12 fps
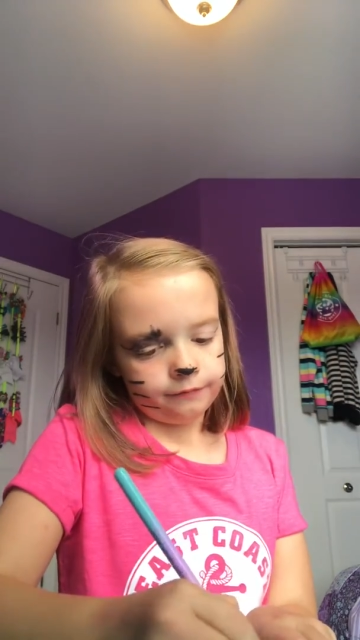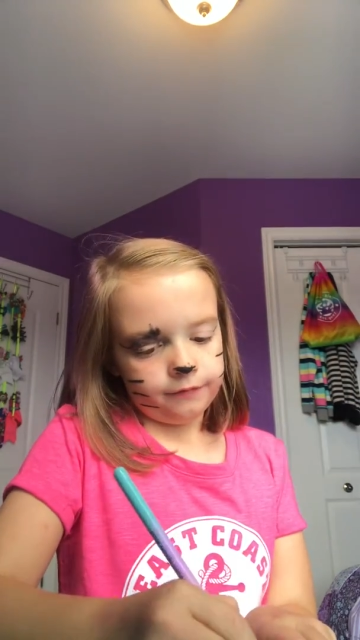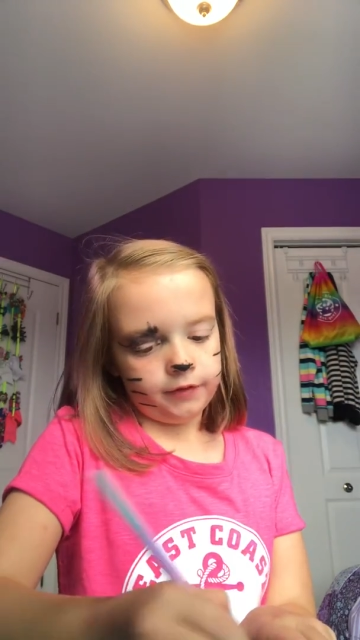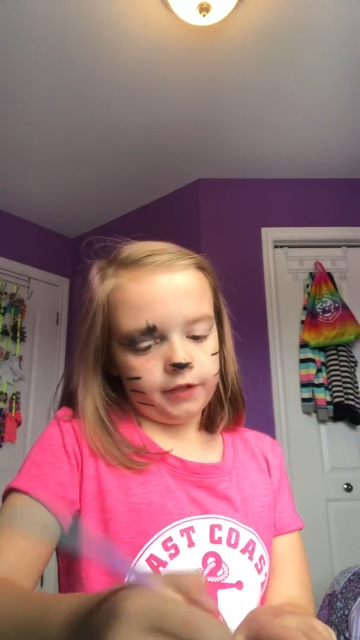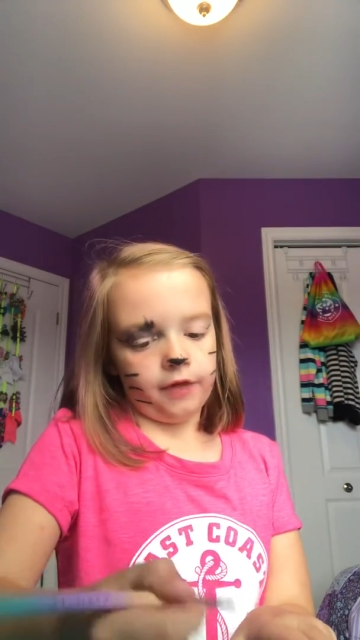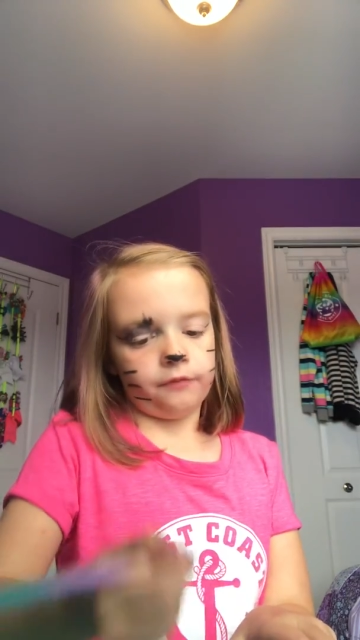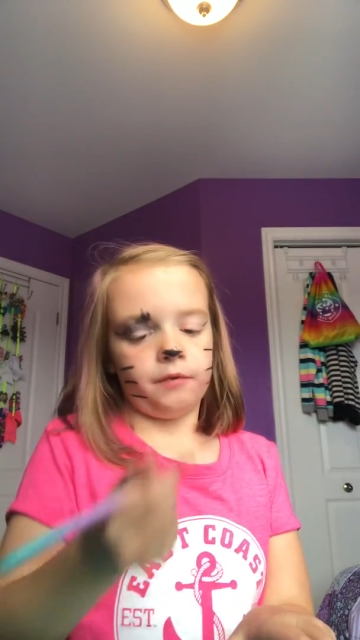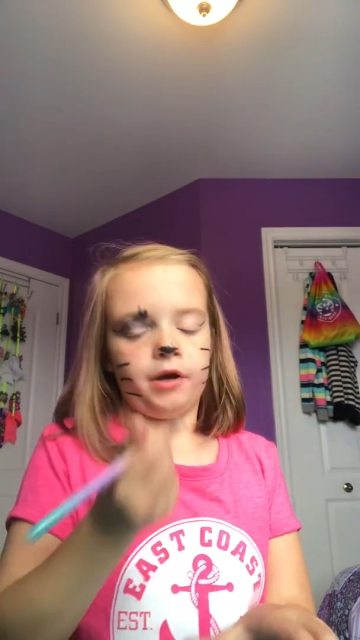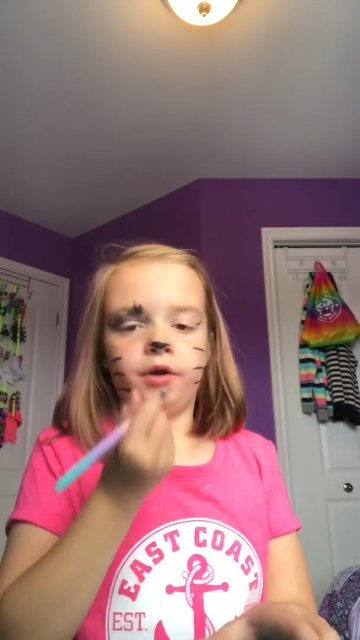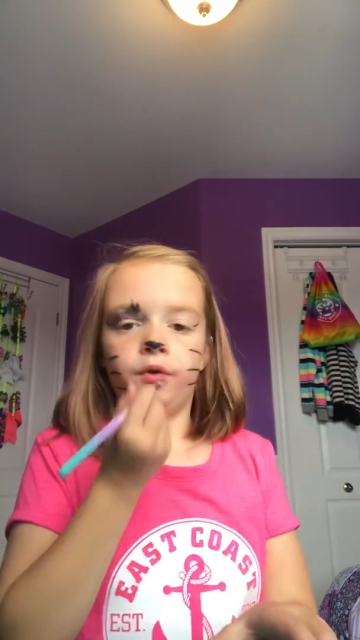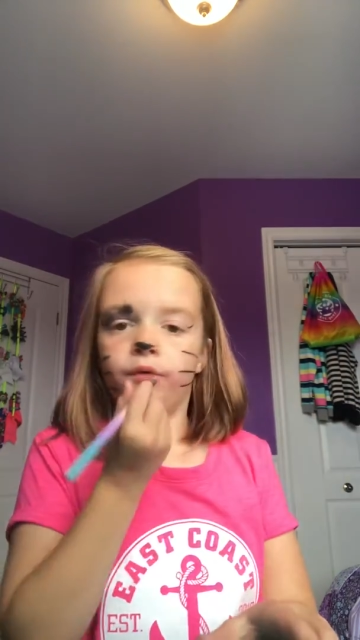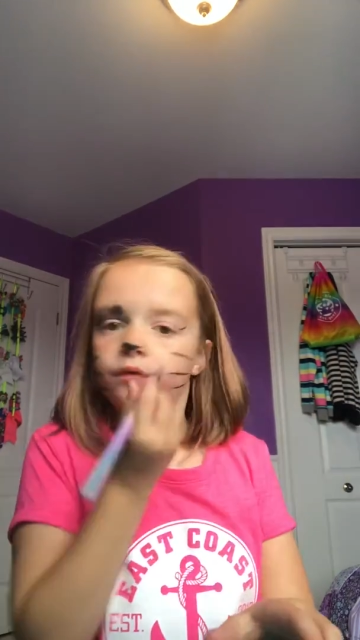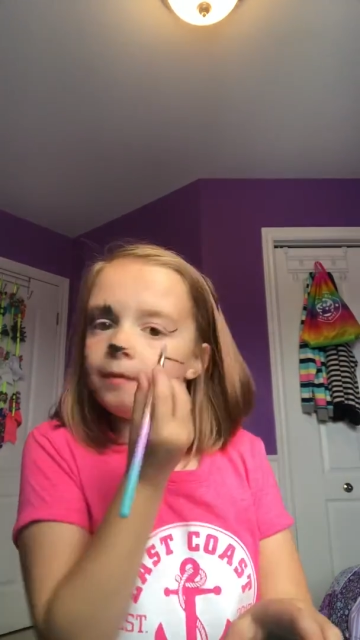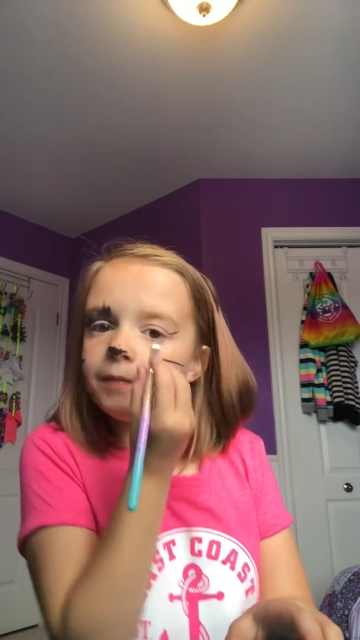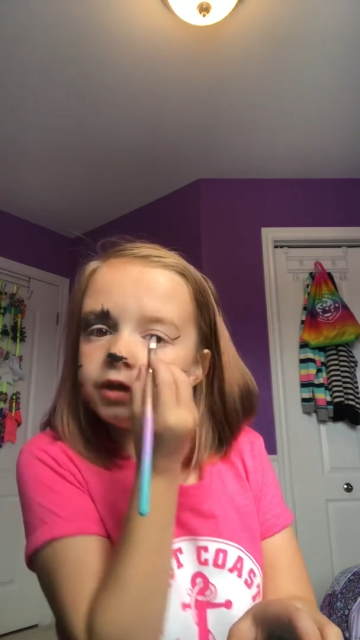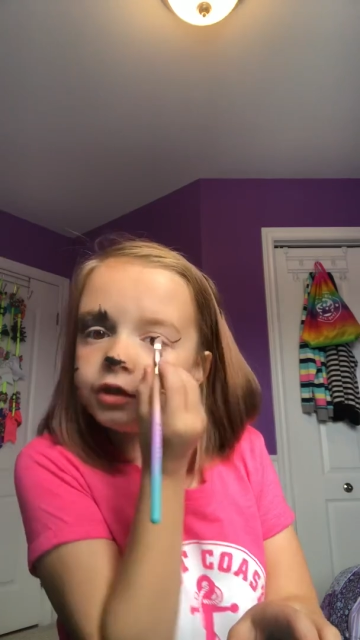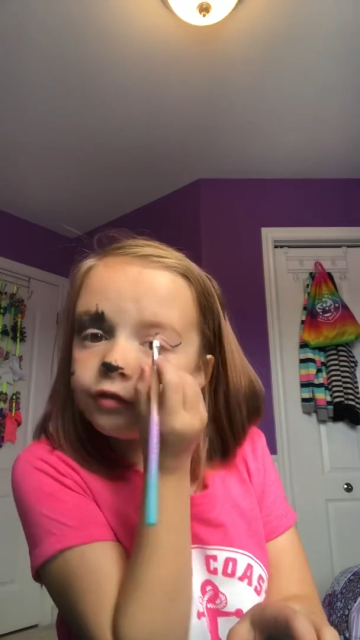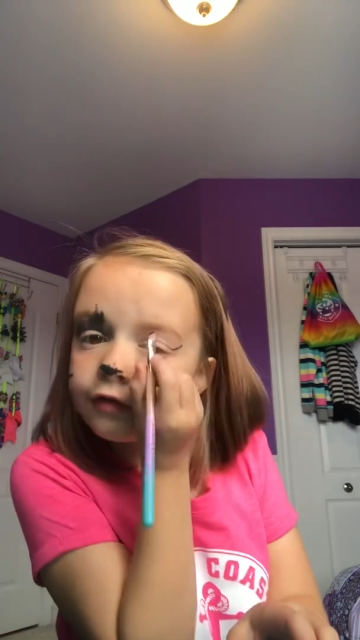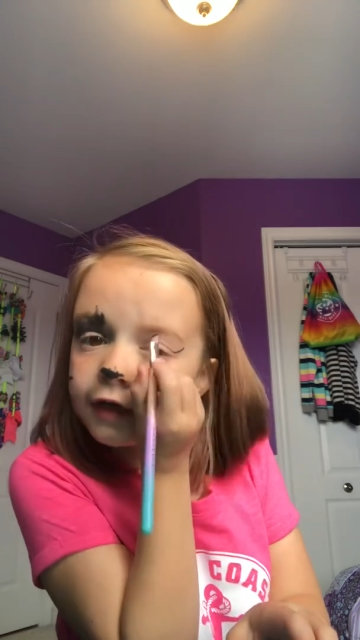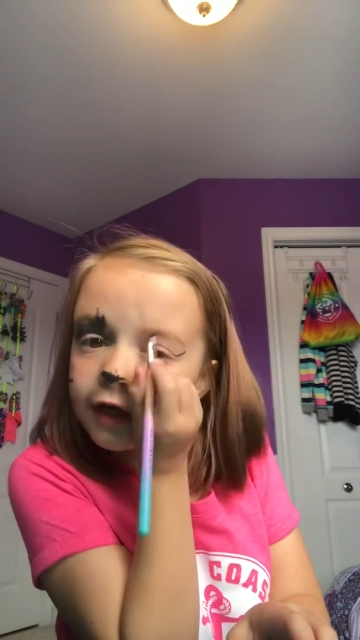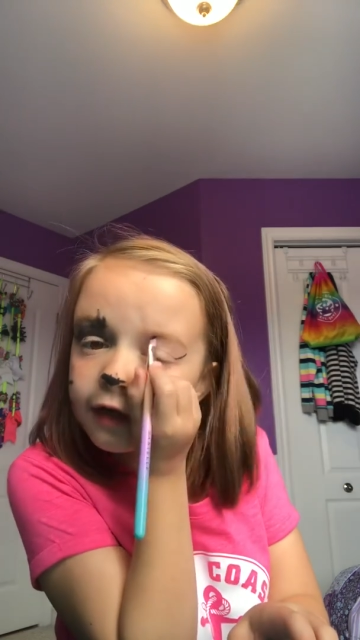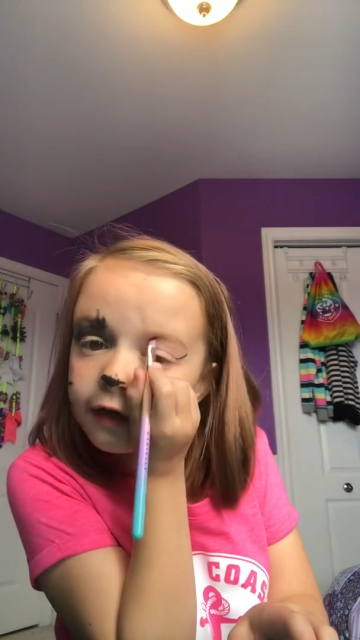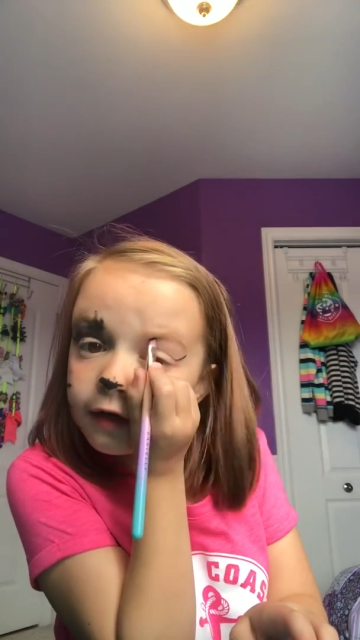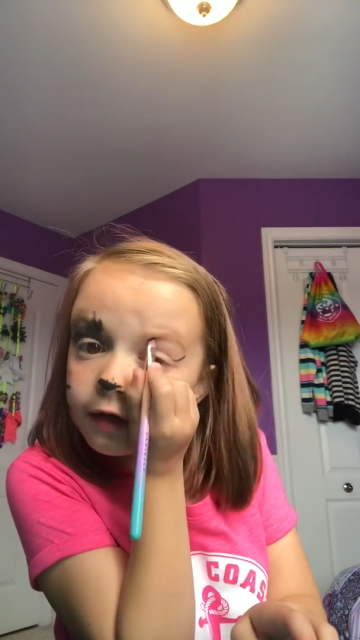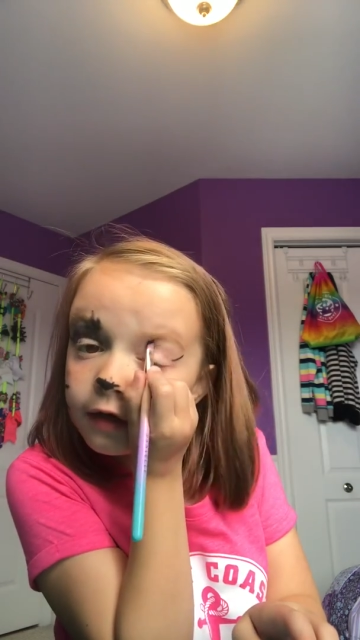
For the other one, I'm not doing it.